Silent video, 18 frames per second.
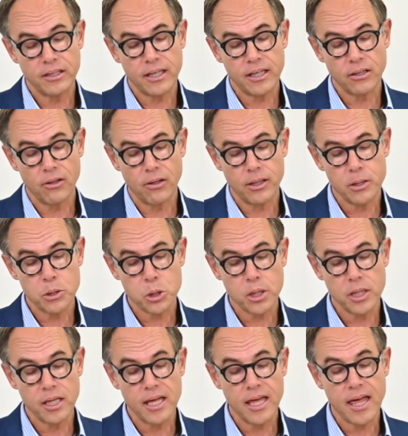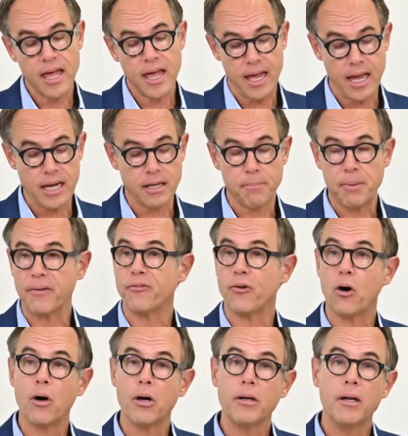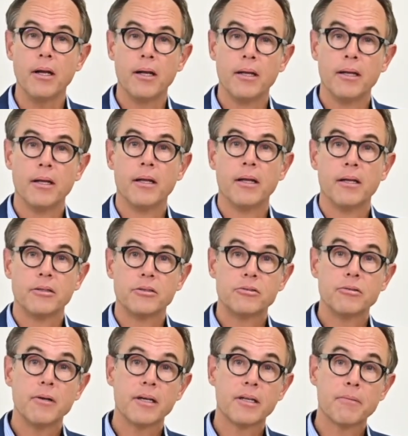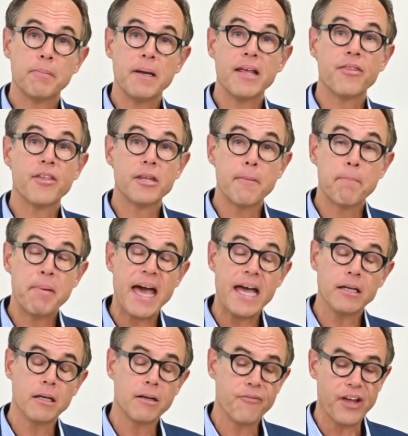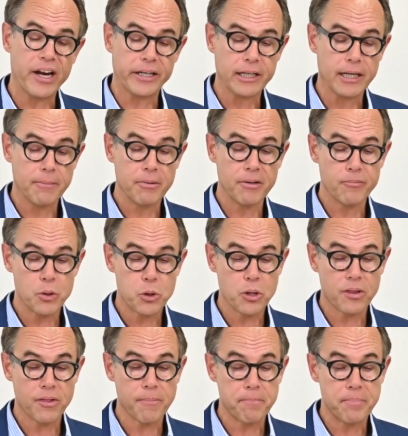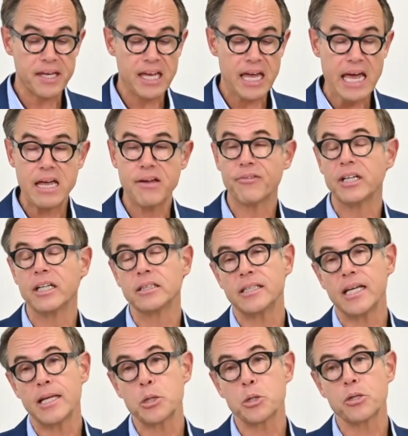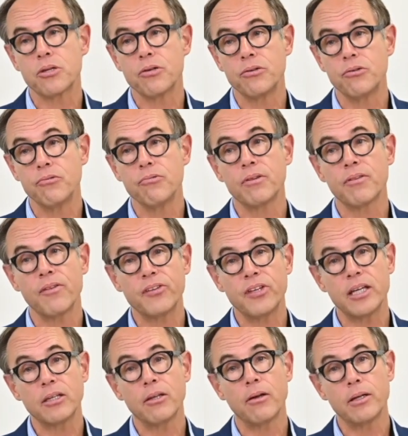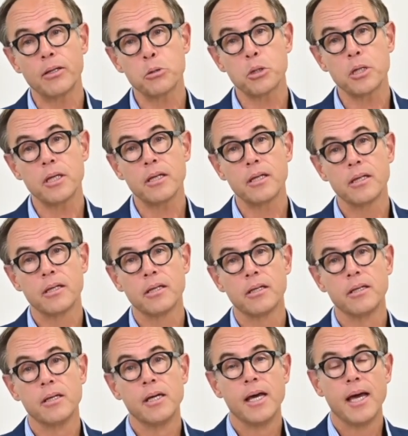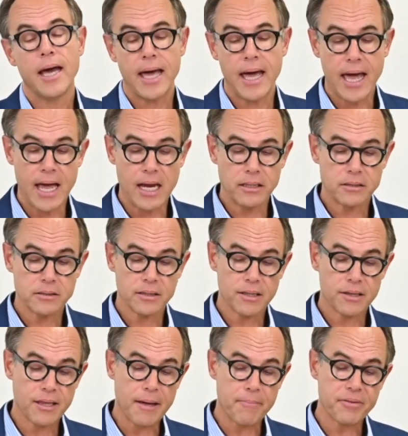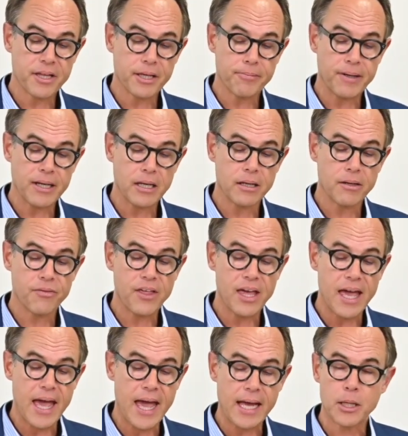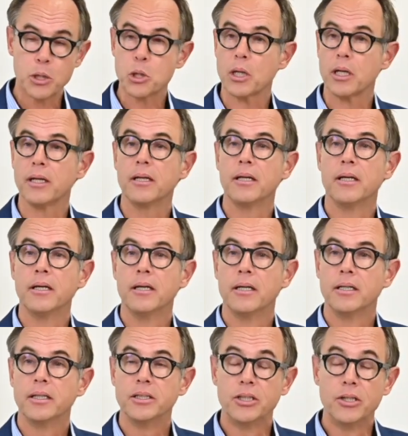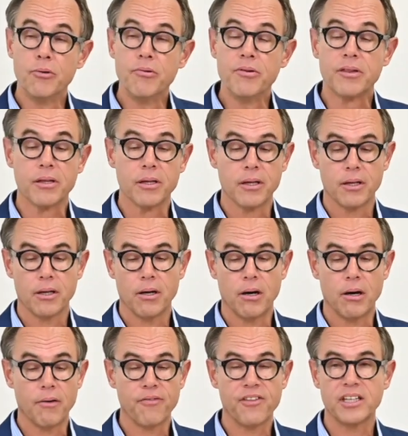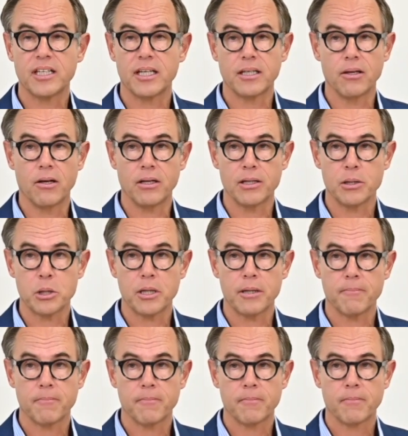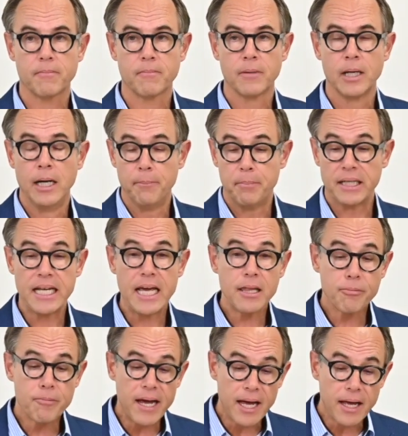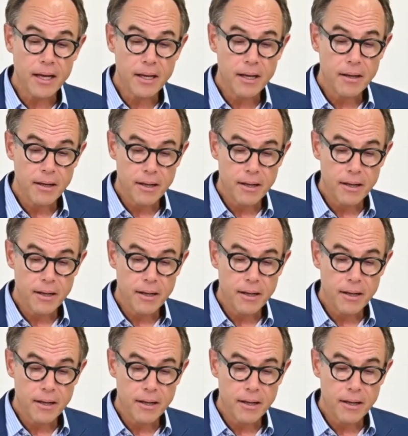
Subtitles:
technology, and above all, to explain the dependent variable, which is the behavioral intention to use the technology, and subsequently the actual use of the technology. But as we are